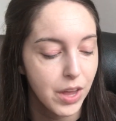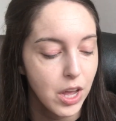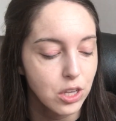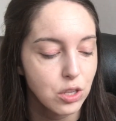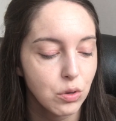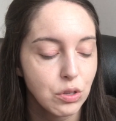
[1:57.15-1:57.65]

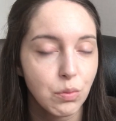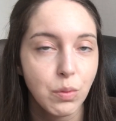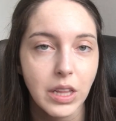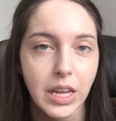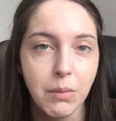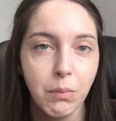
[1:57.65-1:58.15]
So it's
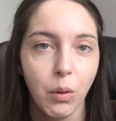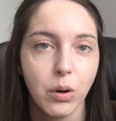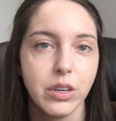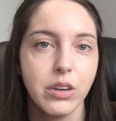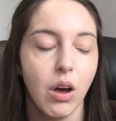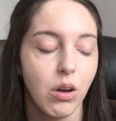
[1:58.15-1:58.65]
really
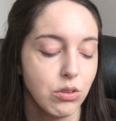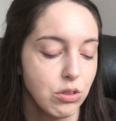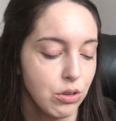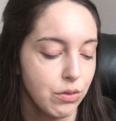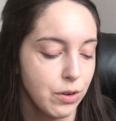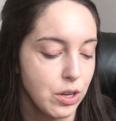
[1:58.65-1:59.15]
important
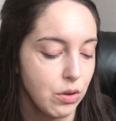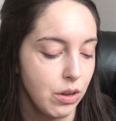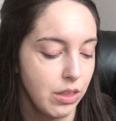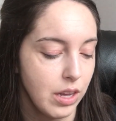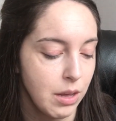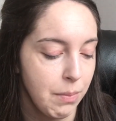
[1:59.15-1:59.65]
also for you to
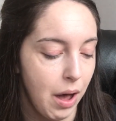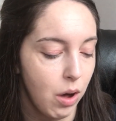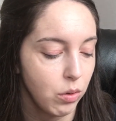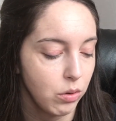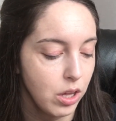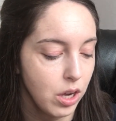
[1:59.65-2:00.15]
think
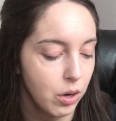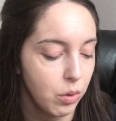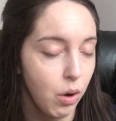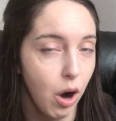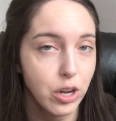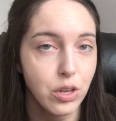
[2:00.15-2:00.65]
about,
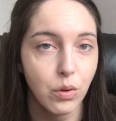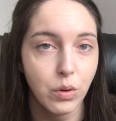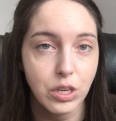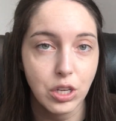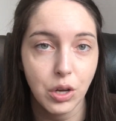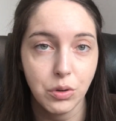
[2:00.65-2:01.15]
are you
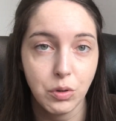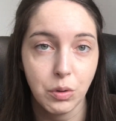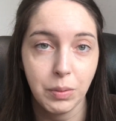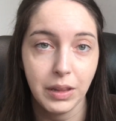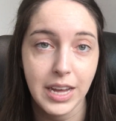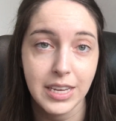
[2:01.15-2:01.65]
going to go to a
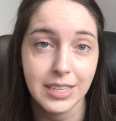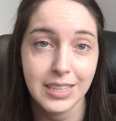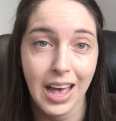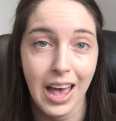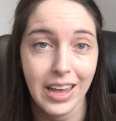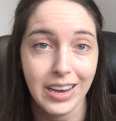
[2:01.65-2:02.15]
place
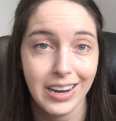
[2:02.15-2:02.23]
that